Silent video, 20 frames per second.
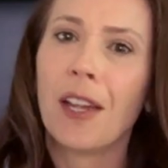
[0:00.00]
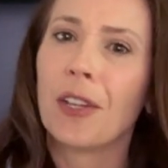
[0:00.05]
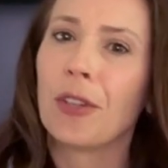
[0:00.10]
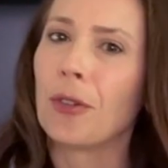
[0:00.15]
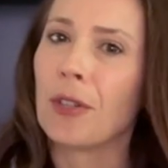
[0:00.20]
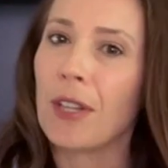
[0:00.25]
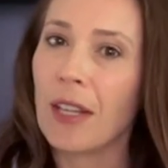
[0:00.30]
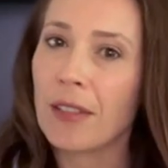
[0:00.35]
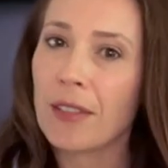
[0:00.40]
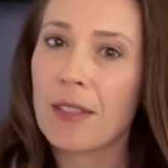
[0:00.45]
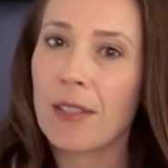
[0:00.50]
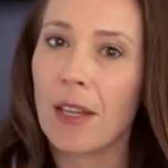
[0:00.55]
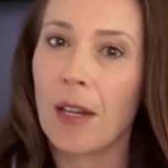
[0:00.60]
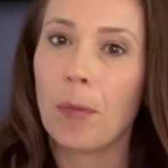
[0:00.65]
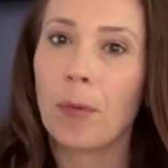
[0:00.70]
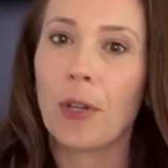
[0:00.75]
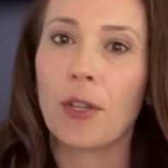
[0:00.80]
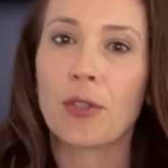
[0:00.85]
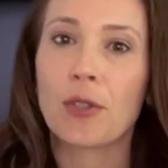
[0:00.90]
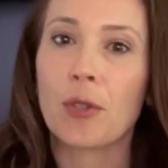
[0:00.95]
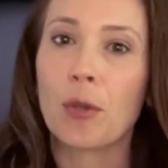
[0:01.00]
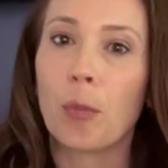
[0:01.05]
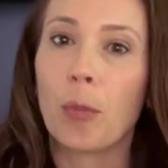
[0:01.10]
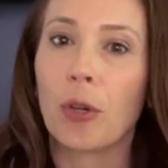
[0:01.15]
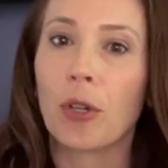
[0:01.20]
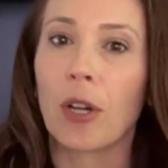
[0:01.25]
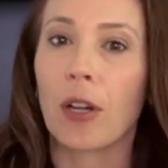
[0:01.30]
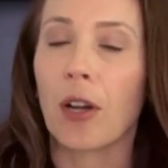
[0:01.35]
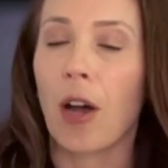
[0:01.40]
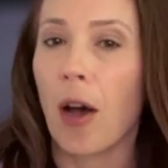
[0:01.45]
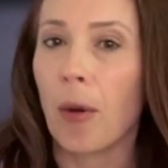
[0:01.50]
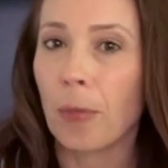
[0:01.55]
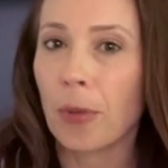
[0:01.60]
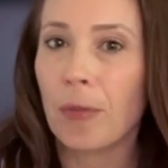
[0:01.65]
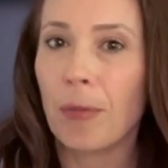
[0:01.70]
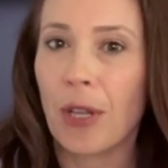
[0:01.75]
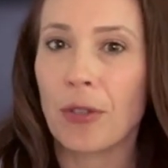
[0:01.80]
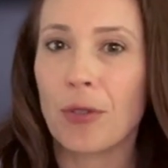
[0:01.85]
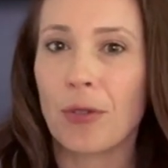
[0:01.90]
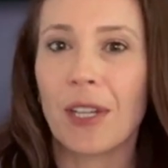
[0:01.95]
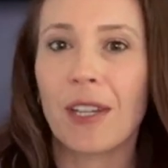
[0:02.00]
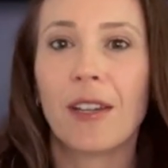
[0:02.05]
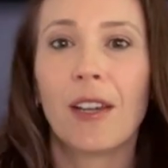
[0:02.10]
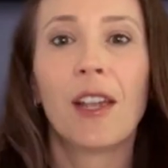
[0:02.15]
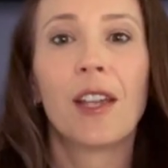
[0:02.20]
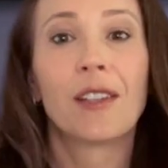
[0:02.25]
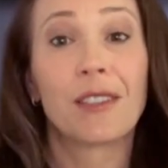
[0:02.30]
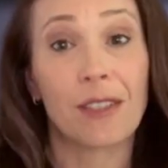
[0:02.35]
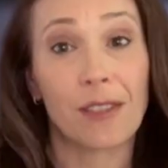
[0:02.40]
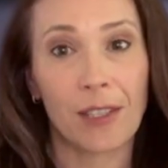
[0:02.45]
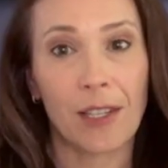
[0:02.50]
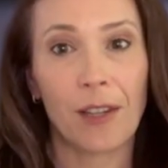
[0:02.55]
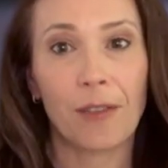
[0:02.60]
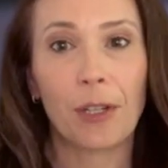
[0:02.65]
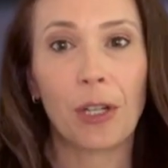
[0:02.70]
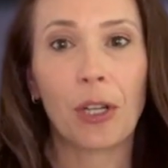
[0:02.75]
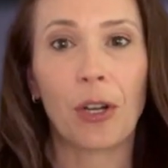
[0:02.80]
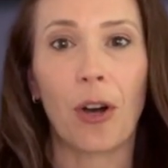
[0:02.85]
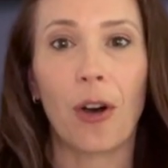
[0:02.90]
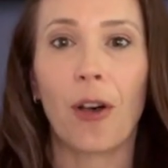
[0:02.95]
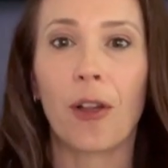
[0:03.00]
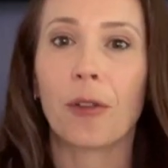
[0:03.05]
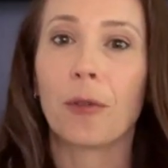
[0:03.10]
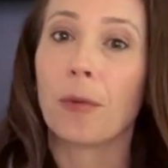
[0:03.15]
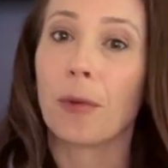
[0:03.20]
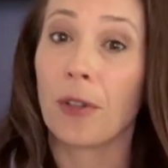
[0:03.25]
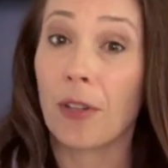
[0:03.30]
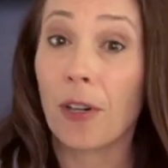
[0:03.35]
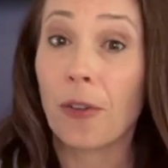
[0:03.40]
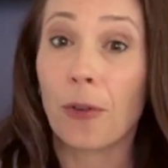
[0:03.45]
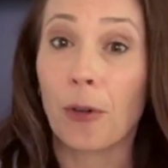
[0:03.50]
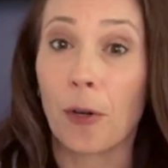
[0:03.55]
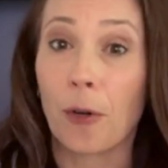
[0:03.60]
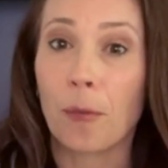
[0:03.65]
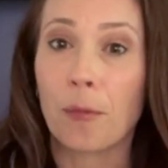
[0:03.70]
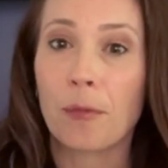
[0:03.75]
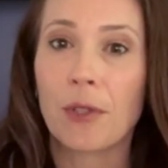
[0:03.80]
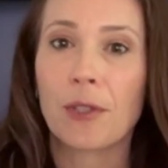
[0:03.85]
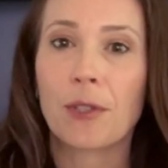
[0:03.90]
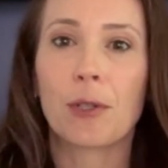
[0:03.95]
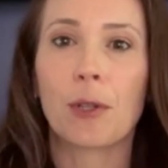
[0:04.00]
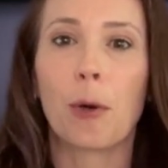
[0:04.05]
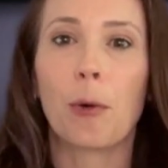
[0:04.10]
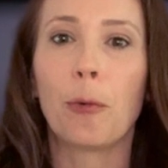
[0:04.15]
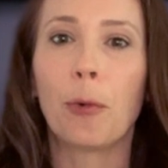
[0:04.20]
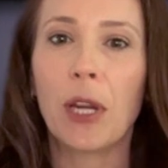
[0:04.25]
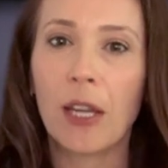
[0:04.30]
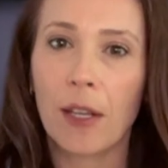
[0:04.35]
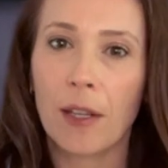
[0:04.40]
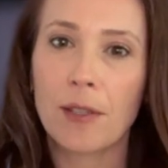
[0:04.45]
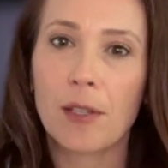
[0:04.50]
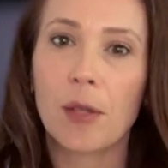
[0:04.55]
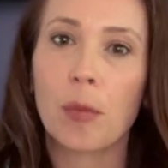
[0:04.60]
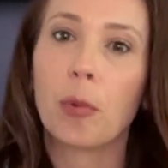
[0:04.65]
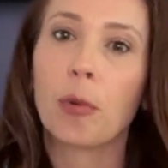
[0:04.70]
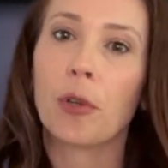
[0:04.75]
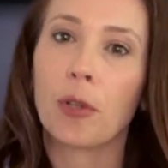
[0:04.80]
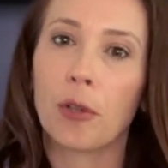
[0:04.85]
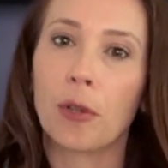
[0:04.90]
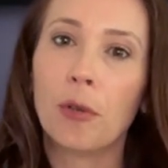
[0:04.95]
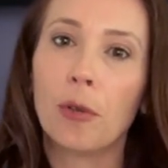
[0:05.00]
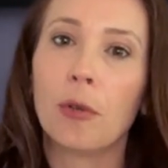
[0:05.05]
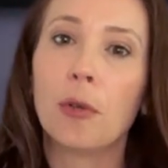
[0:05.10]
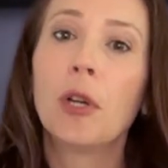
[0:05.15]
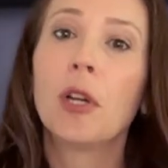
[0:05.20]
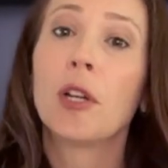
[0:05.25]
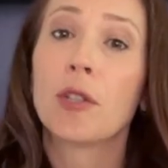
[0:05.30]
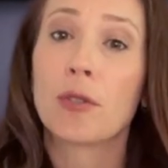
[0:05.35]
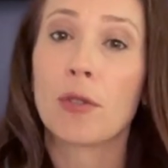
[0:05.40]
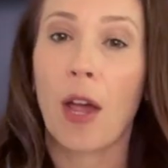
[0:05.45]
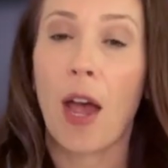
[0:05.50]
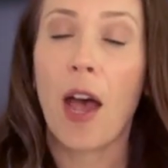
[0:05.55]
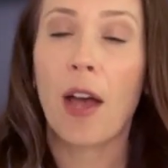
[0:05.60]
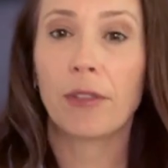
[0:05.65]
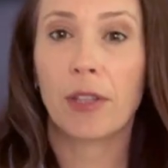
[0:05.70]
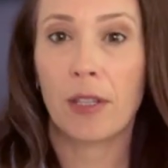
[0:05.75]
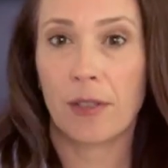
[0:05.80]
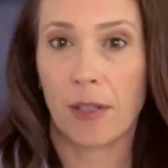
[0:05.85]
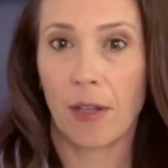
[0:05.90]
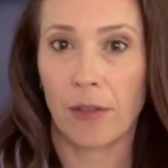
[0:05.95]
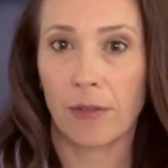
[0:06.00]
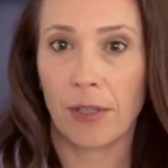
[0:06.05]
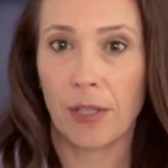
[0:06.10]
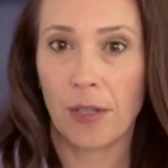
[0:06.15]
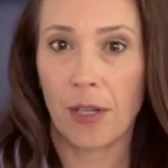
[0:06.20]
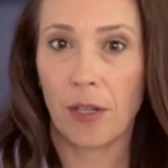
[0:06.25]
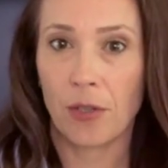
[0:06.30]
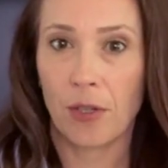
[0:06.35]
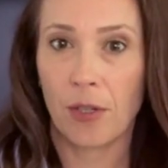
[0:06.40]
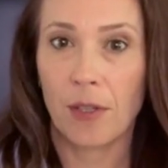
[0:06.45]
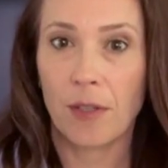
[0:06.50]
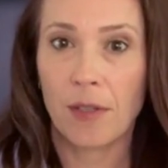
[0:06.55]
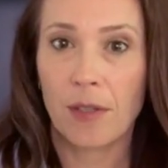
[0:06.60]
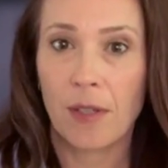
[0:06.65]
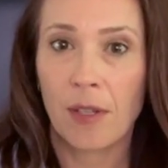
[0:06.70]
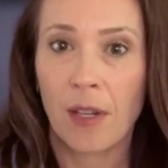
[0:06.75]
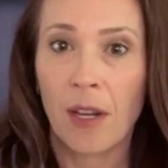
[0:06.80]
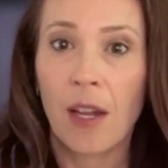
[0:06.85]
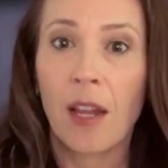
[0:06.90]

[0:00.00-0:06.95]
your next step is to book a complimentary discovery call with our firm so we can support you to have these conversations